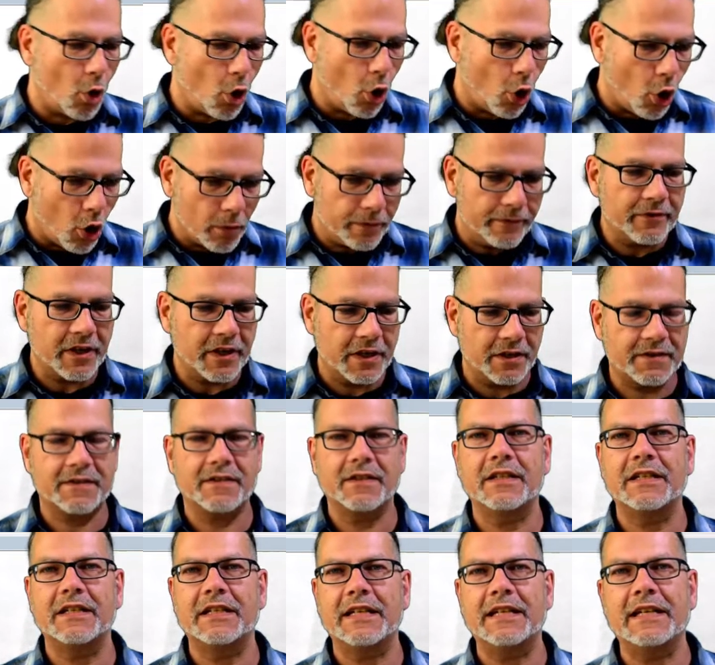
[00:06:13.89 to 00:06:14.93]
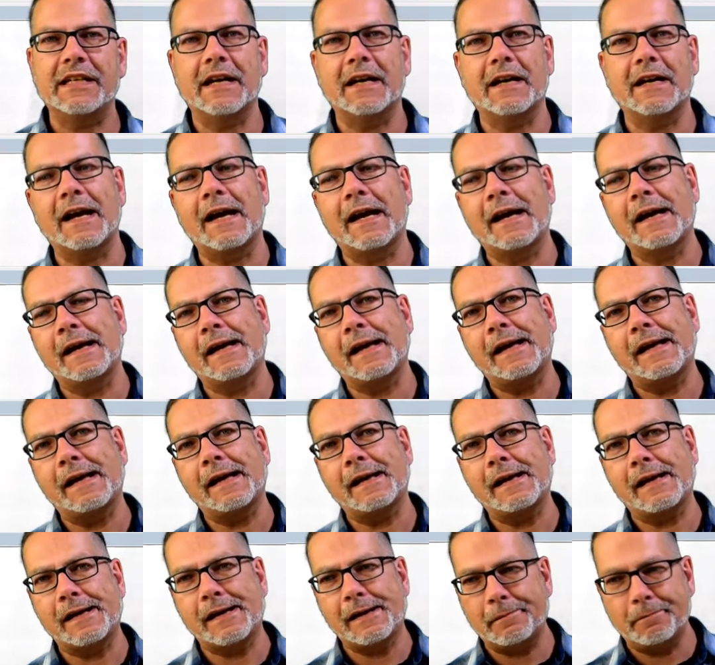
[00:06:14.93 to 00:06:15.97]
obviously
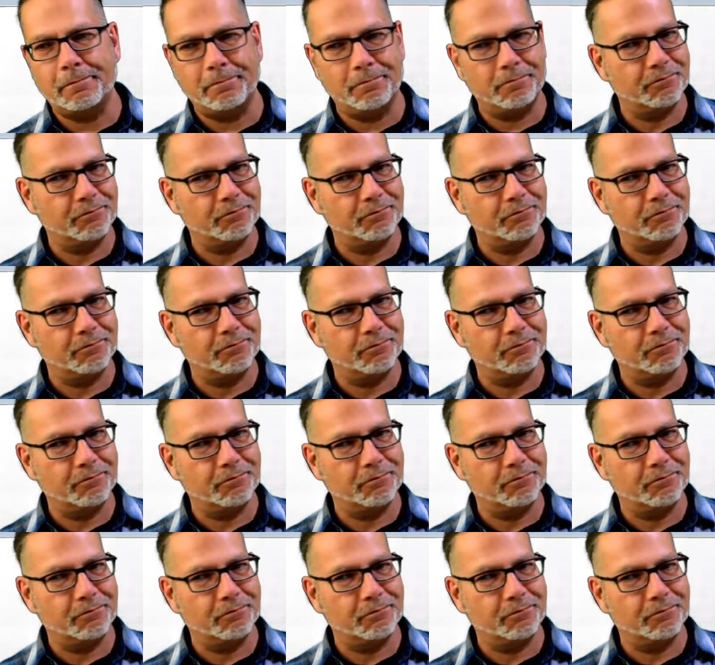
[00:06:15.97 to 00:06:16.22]
a